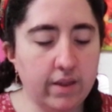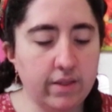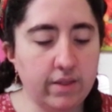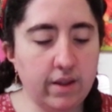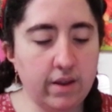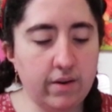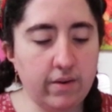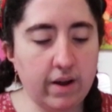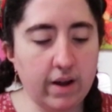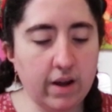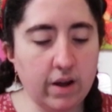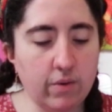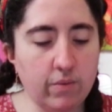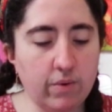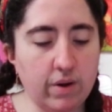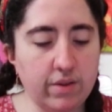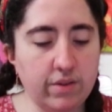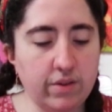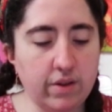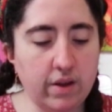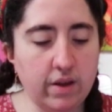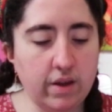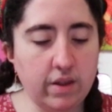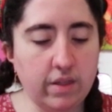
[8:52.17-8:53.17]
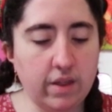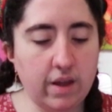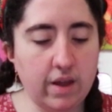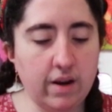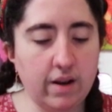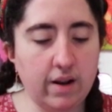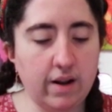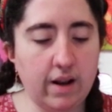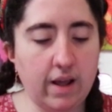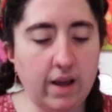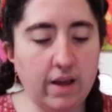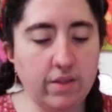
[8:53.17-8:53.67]
The dragon rested his head
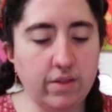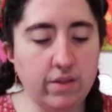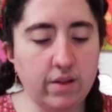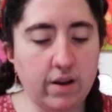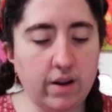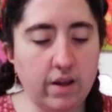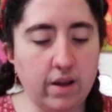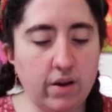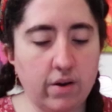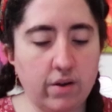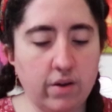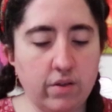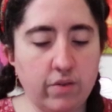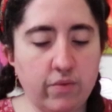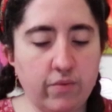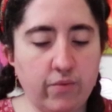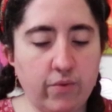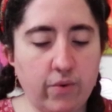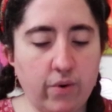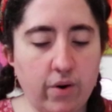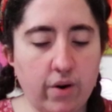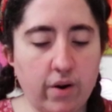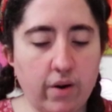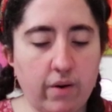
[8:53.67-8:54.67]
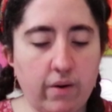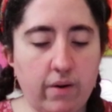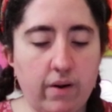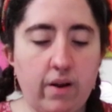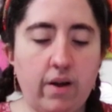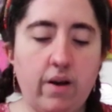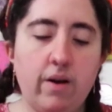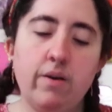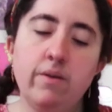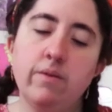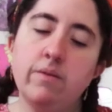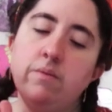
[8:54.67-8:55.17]
lazily on his
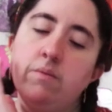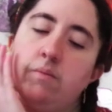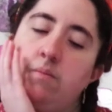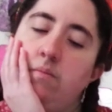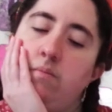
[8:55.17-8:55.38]
foreclaw,